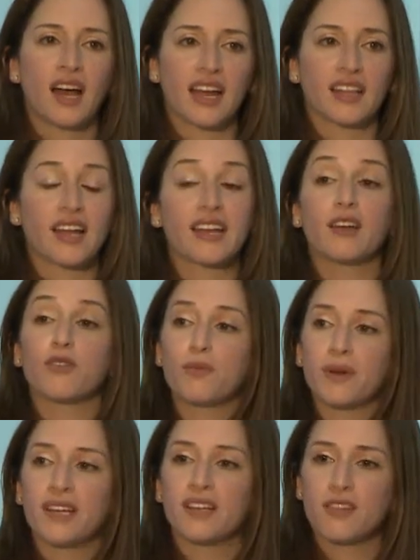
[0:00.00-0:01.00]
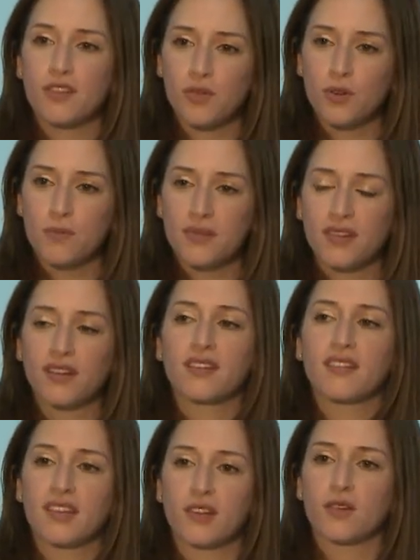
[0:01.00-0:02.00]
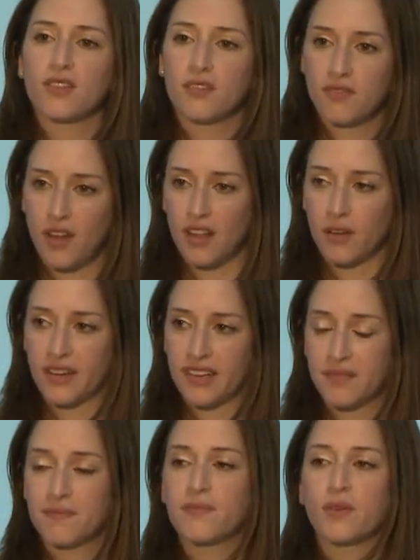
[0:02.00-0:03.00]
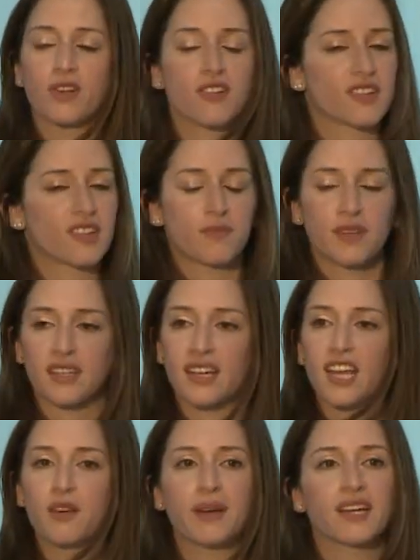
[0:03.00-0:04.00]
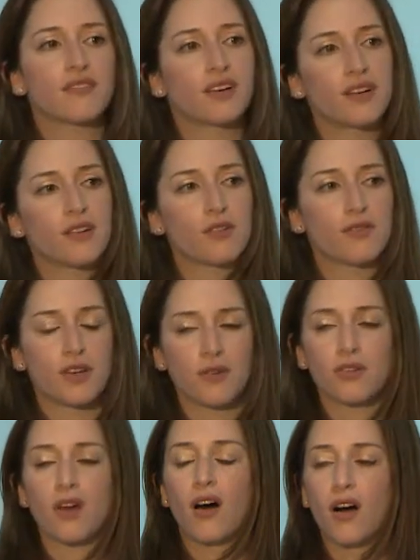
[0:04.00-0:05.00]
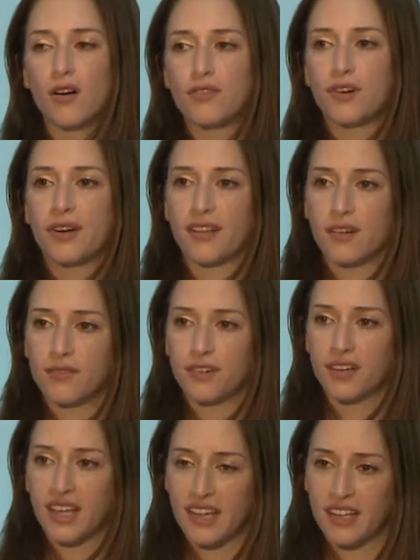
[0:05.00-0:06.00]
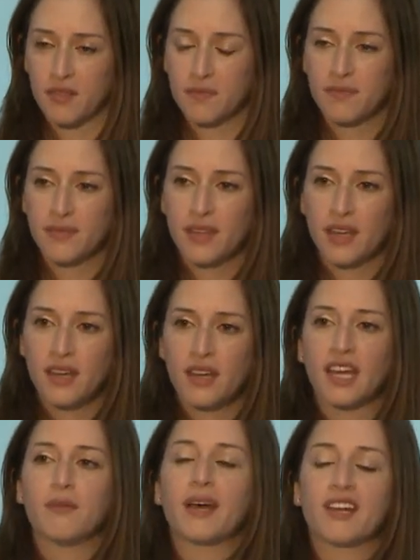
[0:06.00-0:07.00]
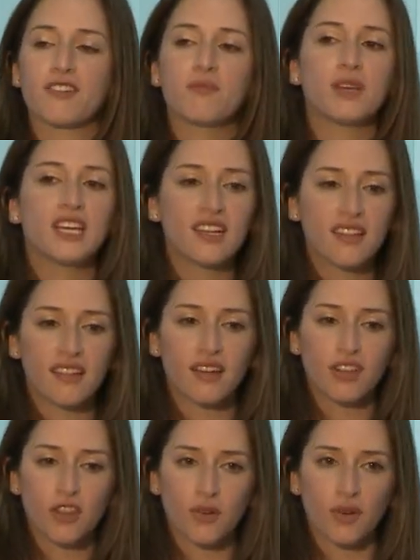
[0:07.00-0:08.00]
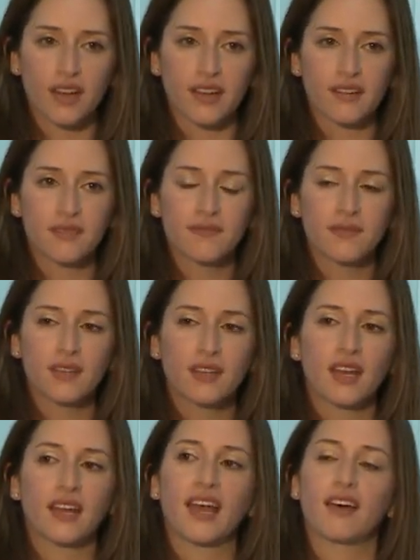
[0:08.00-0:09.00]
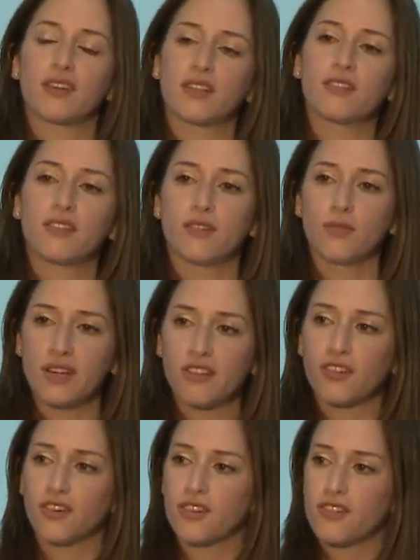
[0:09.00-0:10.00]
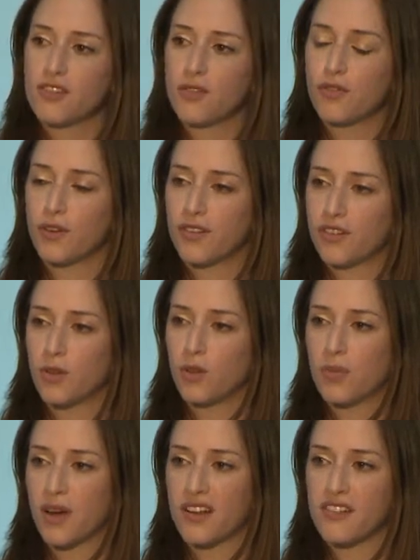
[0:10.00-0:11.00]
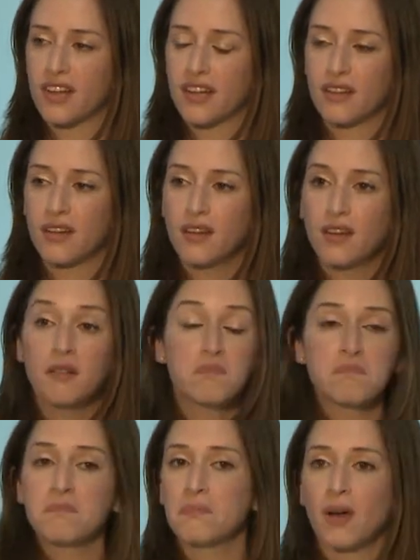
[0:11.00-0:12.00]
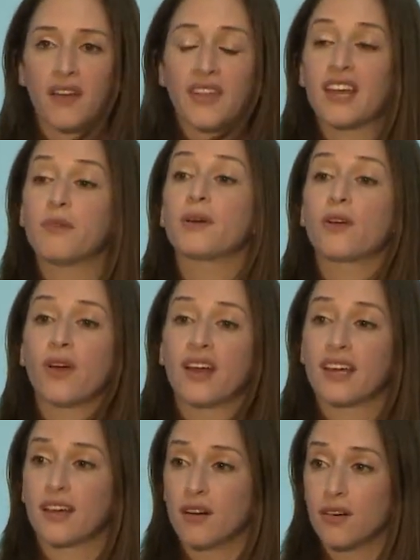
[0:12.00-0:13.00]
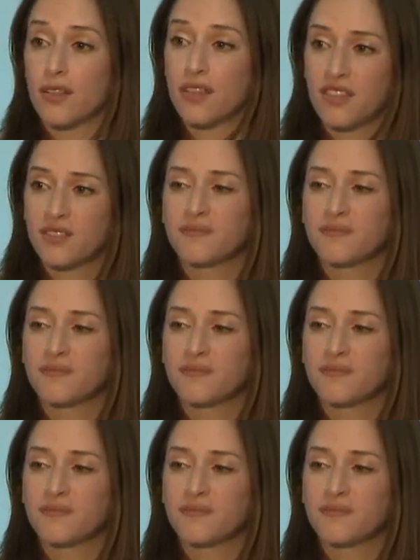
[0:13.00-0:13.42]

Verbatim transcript: I'd like everybody in this room to consider the following which is something that came out of our interviews over and over again. Imagine being in seventh grade and having to do research for a school project on the Hippocratic Oath